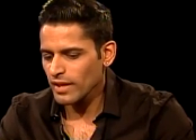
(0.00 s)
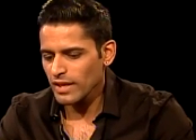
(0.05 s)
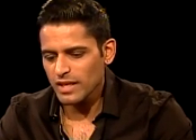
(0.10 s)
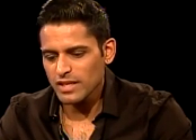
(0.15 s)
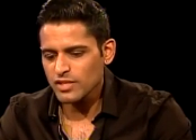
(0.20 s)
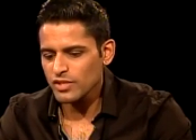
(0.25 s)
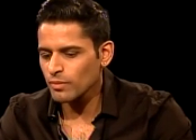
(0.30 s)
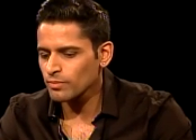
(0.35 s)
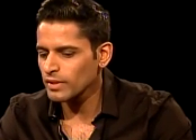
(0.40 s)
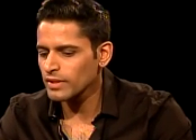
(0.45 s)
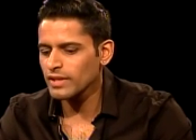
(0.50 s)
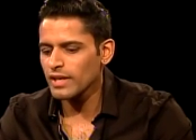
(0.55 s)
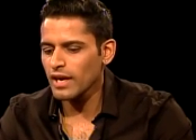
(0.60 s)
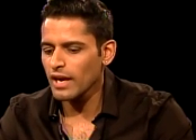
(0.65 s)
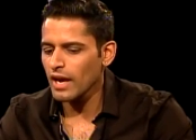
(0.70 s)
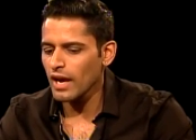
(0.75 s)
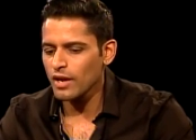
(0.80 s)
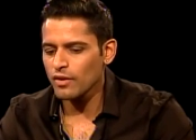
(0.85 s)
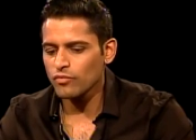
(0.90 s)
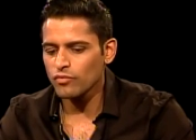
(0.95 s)
it's something that
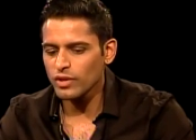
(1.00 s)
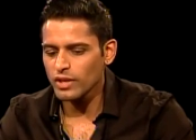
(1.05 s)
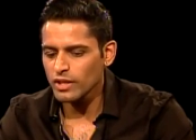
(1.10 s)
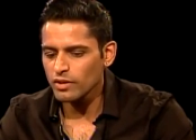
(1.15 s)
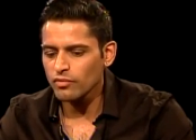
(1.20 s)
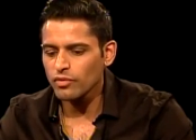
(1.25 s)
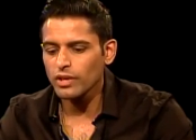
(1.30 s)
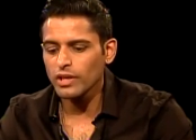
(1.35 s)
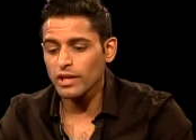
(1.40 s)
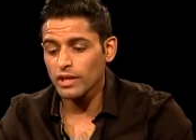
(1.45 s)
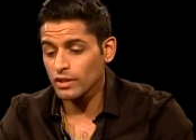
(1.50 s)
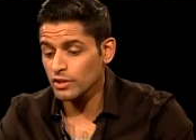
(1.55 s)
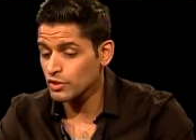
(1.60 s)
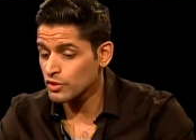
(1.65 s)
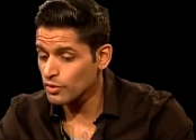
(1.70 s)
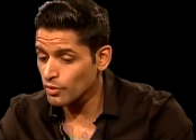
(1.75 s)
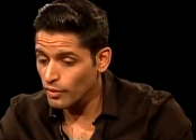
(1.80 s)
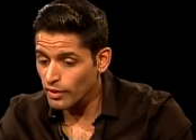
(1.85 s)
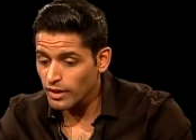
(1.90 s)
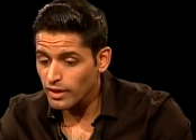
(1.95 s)
I really really
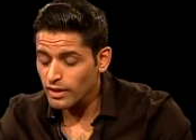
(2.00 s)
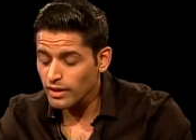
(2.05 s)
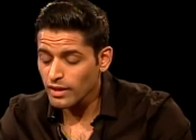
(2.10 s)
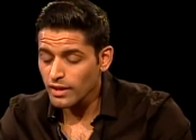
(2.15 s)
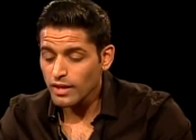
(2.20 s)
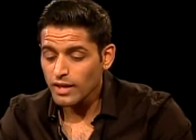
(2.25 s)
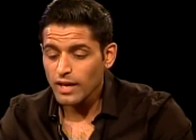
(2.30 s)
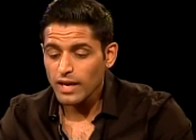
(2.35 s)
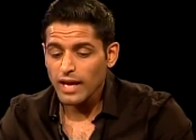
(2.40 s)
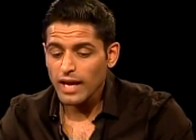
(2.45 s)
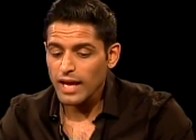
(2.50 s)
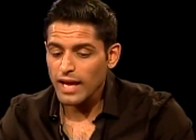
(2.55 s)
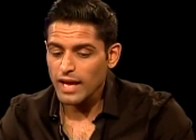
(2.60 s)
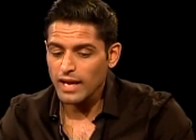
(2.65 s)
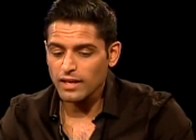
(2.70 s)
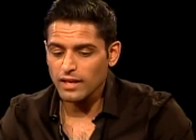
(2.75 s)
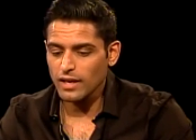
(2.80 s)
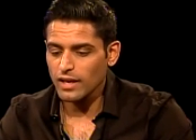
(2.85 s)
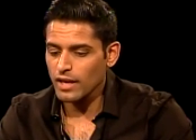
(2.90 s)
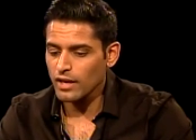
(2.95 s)
enjoy,
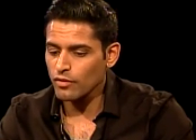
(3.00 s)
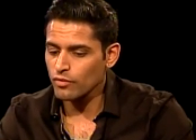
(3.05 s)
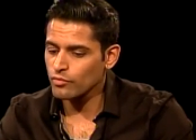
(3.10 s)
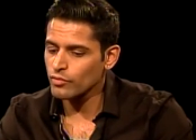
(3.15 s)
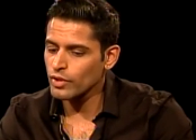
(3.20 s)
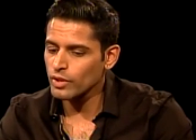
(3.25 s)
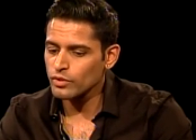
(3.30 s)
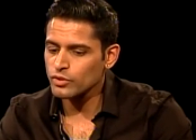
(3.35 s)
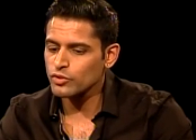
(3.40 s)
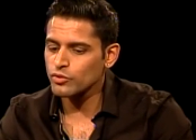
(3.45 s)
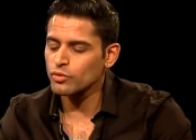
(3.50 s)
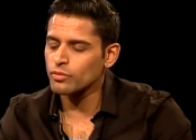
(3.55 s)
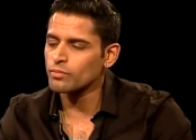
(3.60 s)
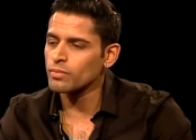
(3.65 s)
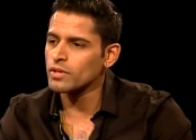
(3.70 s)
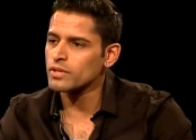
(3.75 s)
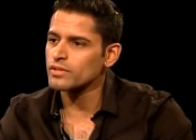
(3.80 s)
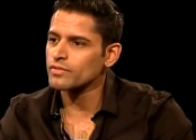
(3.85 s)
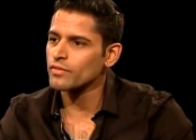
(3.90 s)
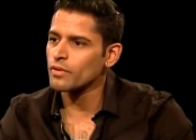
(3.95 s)
and I get a real true
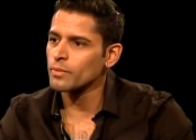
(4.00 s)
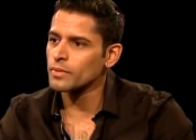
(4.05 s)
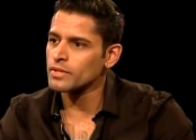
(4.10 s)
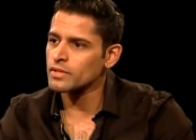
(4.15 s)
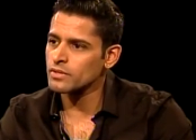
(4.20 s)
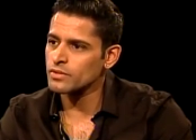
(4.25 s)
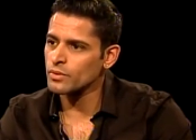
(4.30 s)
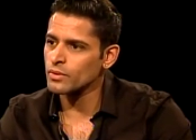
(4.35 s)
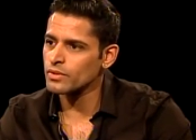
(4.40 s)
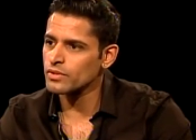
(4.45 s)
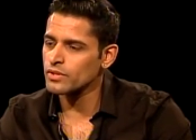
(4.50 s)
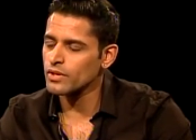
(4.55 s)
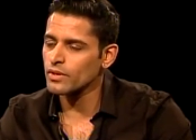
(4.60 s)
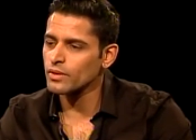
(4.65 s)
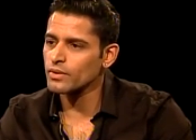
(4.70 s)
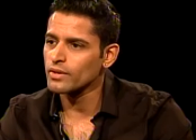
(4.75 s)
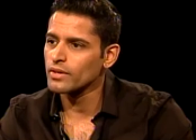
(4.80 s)
buzz from it as well. So.